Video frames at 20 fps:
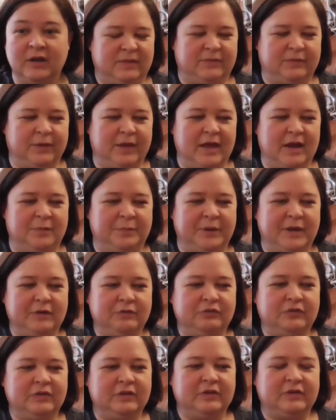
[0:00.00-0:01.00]
So yeah, it'll be
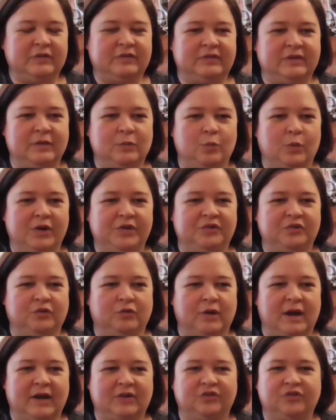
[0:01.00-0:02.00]
interesting to see what
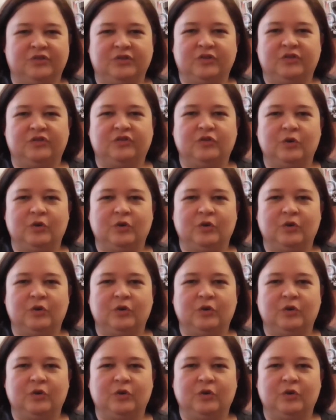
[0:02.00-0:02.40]
direction this